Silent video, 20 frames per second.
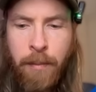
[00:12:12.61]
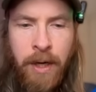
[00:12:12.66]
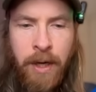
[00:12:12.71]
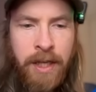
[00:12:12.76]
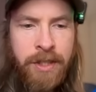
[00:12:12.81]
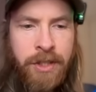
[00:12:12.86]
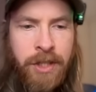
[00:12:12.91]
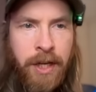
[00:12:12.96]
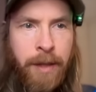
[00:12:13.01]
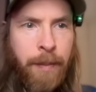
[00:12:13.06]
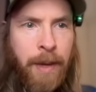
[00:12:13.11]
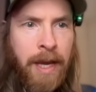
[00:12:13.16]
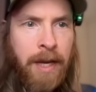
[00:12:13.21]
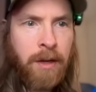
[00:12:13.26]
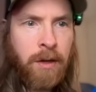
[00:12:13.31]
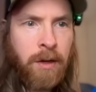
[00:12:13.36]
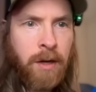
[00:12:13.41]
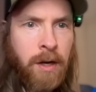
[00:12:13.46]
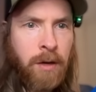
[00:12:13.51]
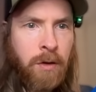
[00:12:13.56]
But let's check
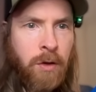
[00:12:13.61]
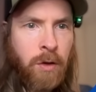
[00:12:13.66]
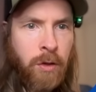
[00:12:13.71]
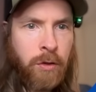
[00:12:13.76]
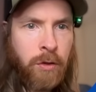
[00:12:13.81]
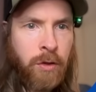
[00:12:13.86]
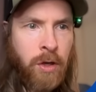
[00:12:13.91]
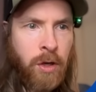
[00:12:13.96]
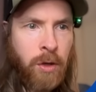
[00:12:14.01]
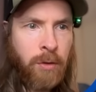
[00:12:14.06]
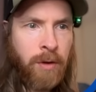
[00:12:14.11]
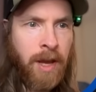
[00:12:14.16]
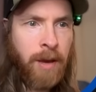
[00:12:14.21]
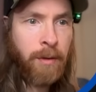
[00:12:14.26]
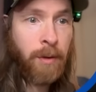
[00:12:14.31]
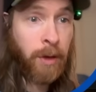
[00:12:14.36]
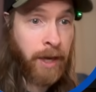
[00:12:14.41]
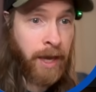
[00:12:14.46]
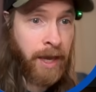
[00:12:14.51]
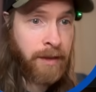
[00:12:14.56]
back on our Claude Code
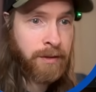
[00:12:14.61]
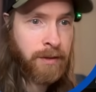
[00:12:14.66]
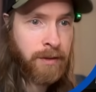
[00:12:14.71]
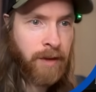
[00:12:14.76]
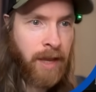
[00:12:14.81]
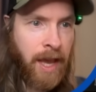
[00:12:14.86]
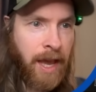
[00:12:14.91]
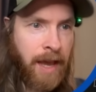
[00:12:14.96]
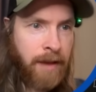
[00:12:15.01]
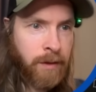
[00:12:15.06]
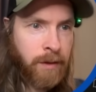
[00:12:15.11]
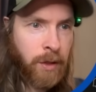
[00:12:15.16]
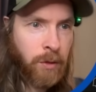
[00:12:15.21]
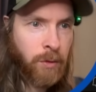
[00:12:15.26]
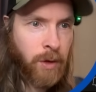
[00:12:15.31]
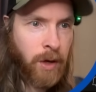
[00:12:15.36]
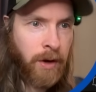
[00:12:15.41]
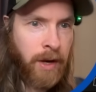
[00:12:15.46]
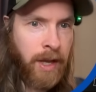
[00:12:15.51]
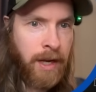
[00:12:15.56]
now. Okay, so we have the
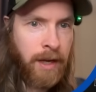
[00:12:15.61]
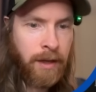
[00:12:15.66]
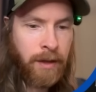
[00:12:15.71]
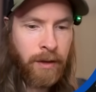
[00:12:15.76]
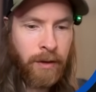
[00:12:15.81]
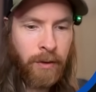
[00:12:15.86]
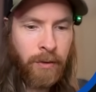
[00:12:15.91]
U R L.